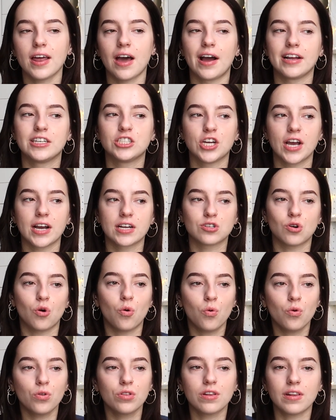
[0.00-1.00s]
I checked
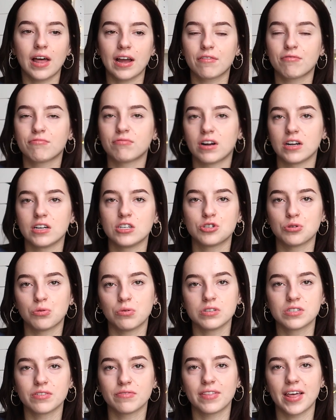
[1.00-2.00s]
all the like front
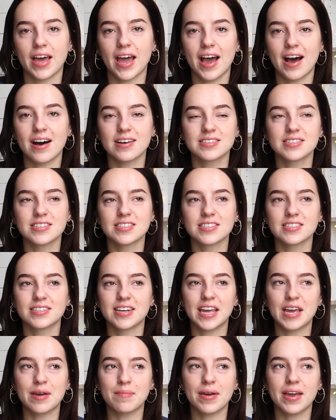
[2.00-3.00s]
doors of the houses
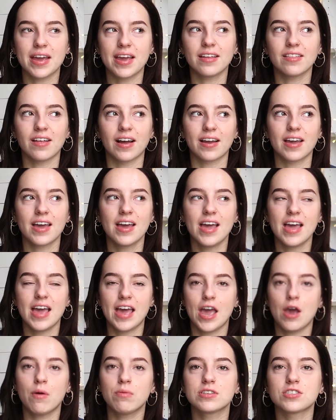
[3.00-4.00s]
near me, like
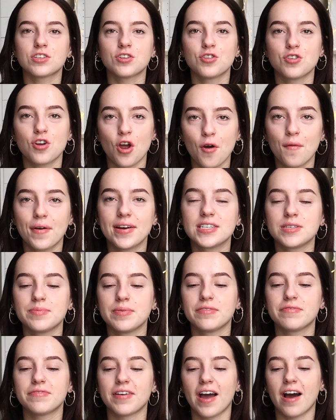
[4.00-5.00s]
it was nowhere to
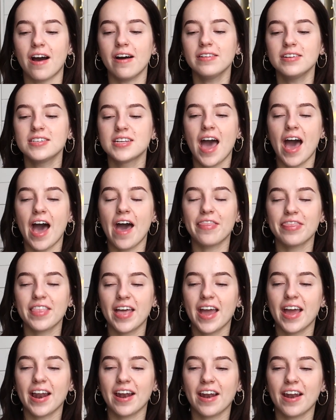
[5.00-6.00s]
be found. And
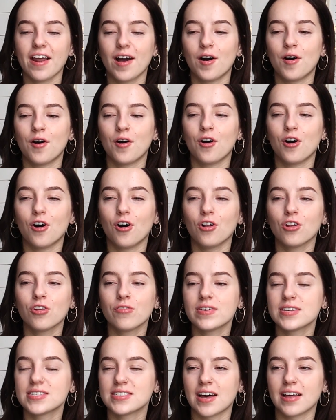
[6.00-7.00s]
then all
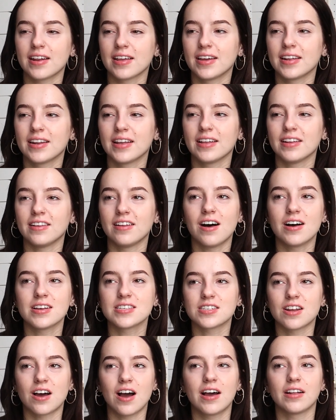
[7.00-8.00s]
of a sudden
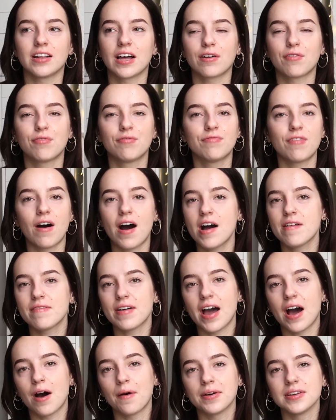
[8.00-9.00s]
last night, like 5
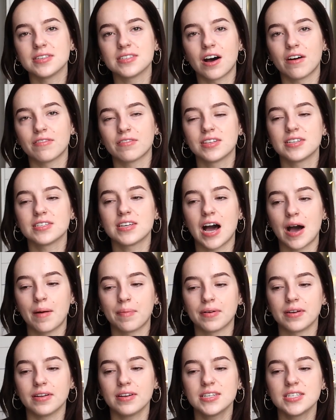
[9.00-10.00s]
hours after this
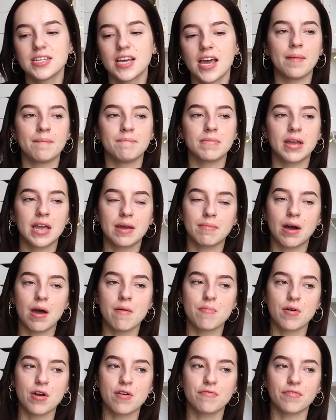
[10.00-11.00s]
happened, me and my
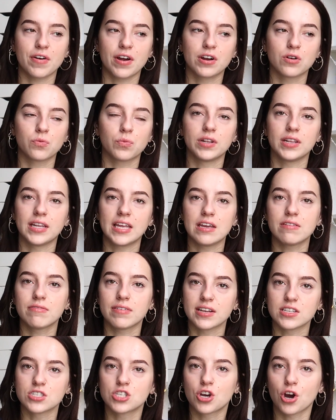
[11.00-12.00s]
boyfriend were
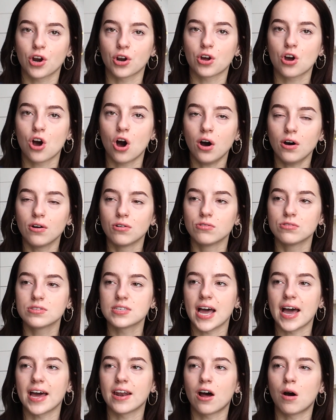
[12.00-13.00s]
leaving to go to Coles,
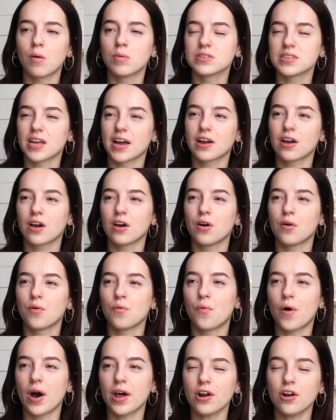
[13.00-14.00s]
and I was like,
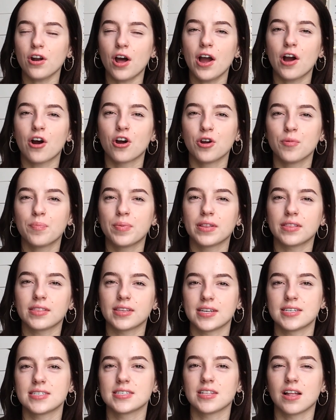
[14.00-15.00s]
why don't I open
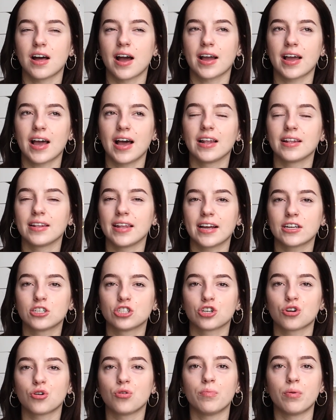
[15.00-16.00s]
this like
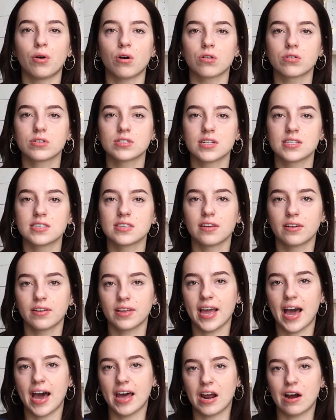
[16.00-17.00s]
electrical box that's
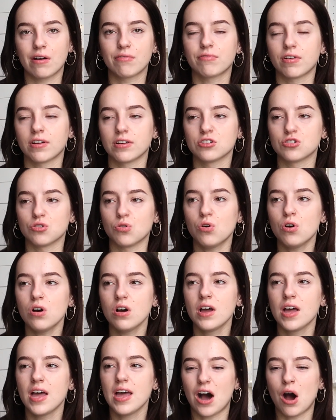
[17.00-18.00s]
literally at our front door?
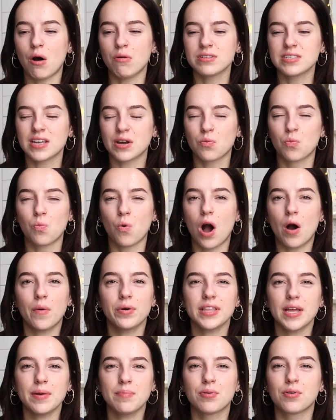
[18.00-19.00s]
I was like, why
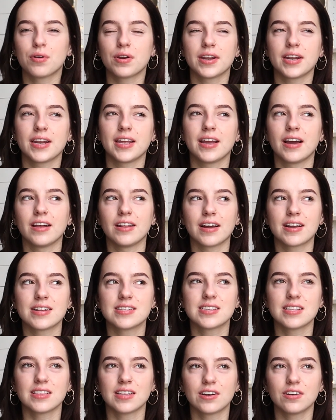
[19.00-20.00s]
would they put it in here? Like,
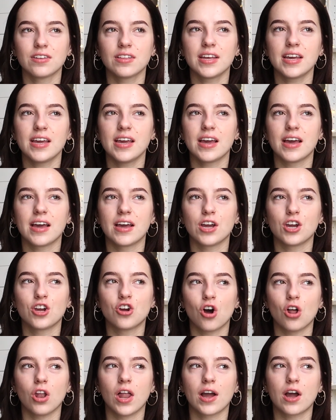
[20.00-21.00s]
it's literally
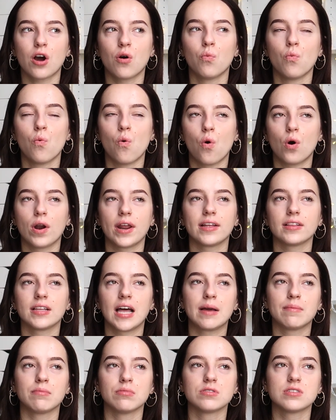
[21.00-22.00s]
got like a warning
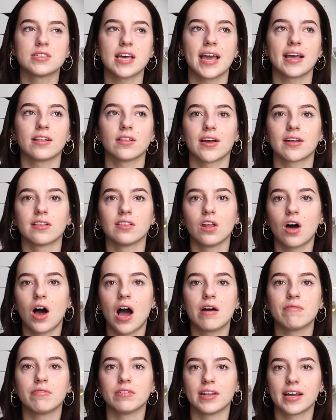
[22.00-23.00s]
label saying like
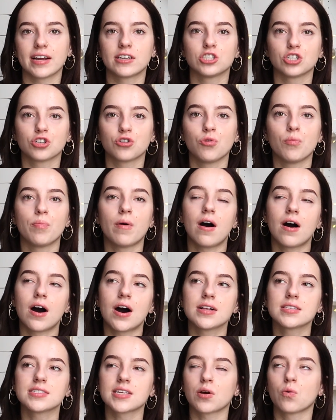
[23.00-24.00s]
live electrical
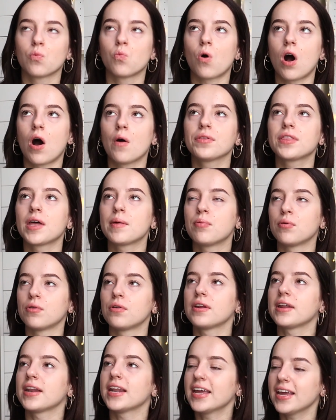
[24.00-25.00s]
parts. Like, why would they put
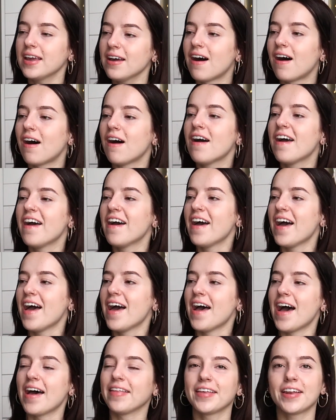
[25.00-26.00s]
it in here?
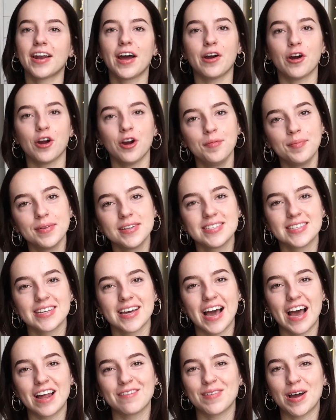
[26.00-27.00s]
And then I opened
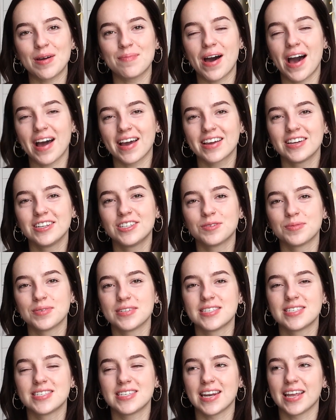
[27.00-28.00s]
it and my package
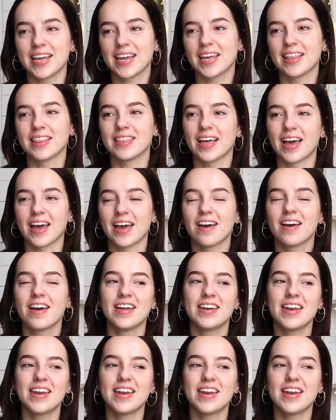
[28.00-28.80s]
was sitting in there.